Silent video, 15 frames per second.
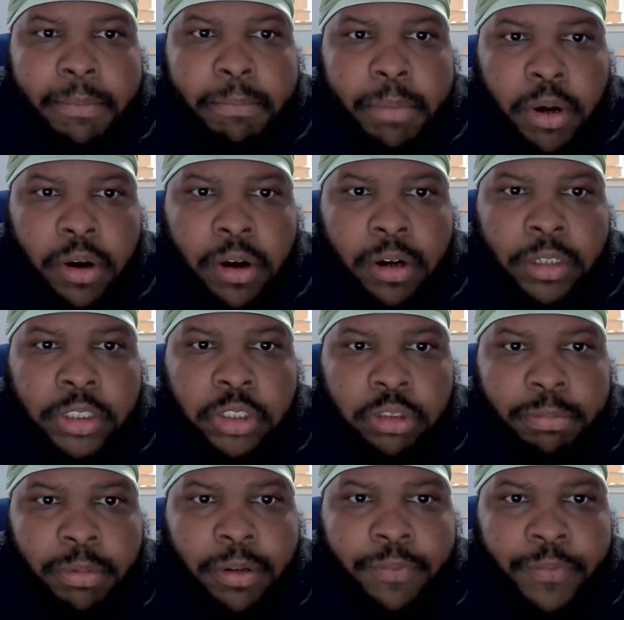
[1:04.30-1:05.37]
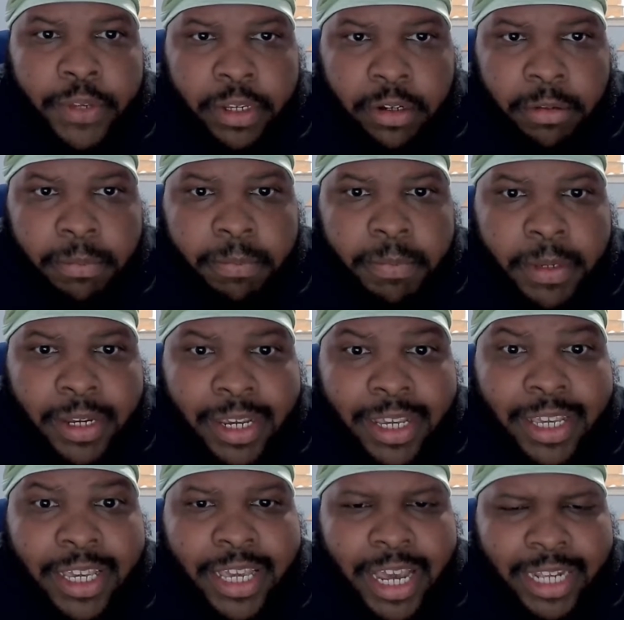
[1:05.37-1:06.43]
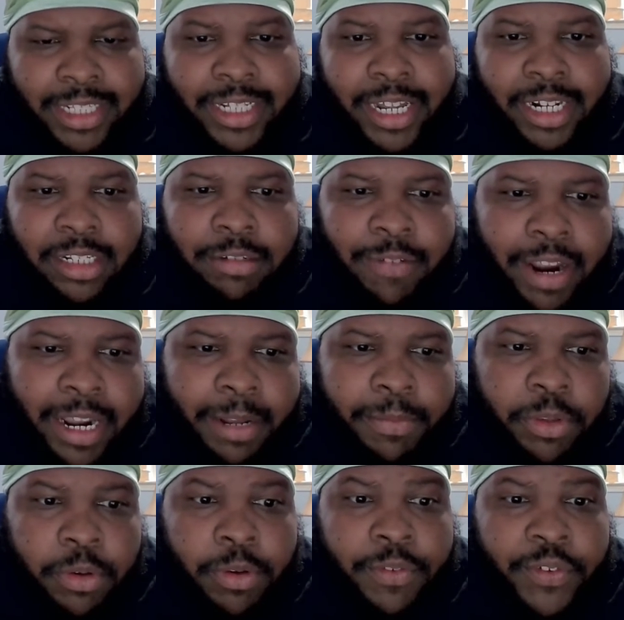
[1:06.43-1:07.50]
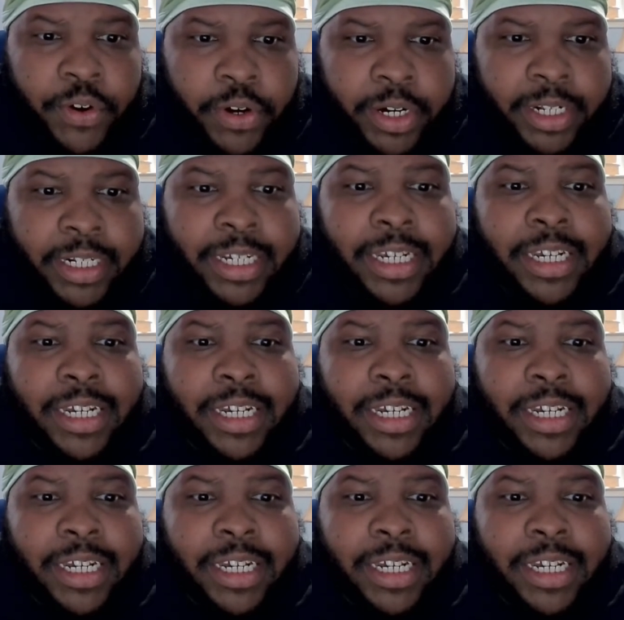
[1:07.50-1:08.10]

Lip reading: Ball Super film. Yes, that is right. You have heard it.